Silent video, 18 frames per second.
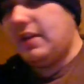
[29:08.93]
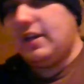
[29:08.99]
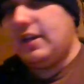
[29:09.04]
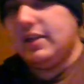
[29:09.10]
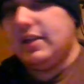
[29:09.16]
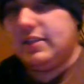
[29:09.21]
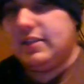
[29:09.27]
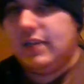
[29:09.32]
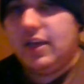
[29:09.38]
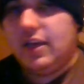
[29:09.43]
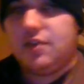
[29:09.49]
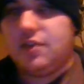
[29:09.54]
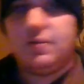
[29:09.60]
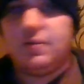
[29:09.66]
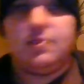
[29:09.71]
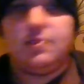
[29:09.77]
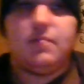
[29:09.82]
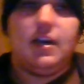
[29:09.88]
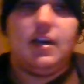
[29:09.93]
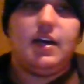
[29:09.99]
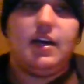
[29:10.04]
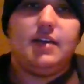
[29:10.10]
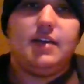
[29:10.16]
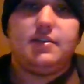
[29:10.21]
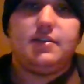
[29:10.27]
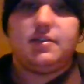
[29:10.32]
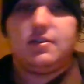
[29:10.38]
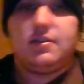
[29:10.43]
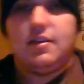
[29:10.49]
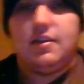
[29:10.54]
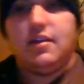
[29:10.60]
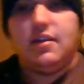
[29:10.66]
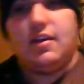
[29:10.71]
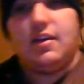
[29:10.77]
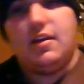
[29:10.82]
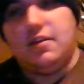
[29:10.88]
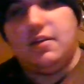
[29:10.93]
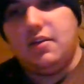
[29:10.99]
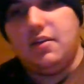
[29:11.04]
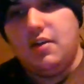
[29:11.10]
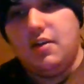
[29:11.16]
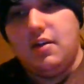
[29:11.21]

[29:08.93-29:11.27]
get together with some guys and